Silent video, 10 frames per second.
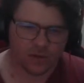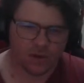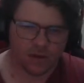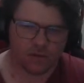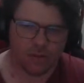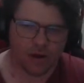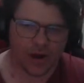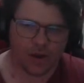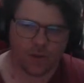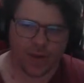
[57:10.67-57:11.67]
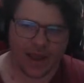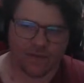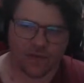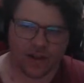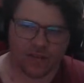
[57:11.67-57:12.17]
So Murray goes back,
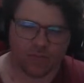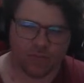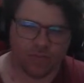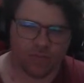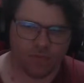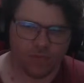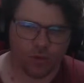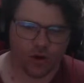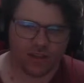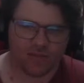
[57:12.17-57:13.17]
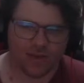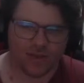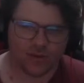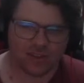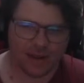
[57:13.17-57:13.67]
finds Brody Smith, who
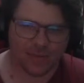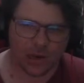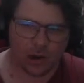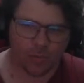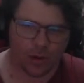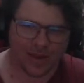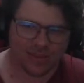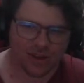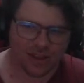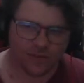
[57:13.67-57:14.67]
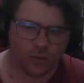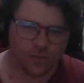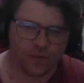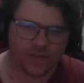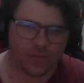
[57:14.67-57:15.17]
can set up the long bomb inside the forward
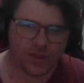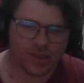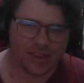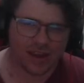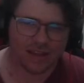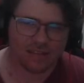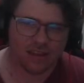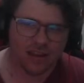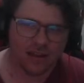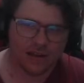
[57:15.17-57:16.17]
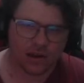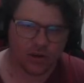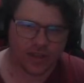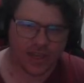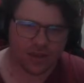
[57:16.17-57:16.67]
50, which he does.
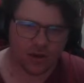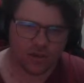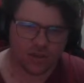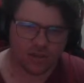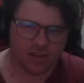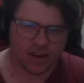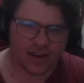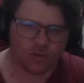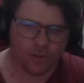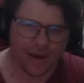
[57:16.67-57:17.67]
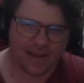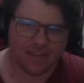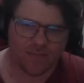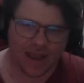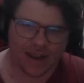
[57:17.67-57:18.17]
Long kick goes inside now to a
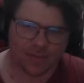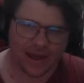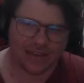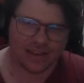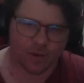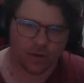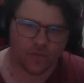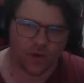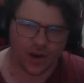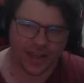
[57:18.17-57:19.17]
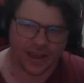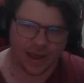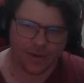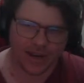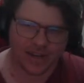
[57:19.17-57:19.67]
massive pack of players. Up goes Fogarty,
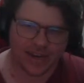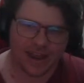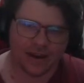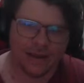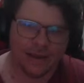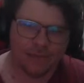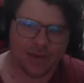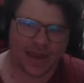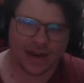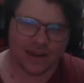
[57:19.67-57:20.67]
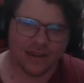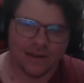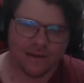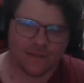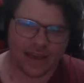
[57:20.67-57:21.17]
can't bring it down. Pedler
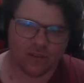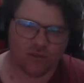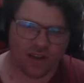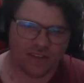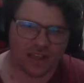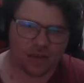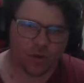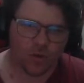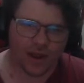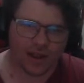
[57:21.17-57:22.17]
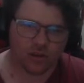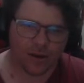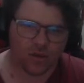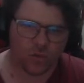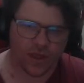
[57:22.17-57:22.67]
tries to get the ball, can't do
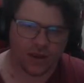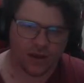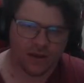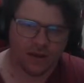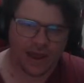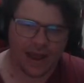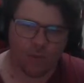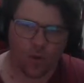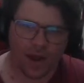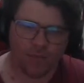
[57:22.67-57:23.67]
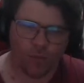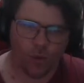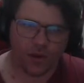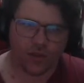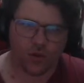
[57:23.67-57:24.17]
much with it. Out wide
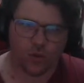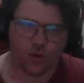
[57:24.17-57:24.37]
more to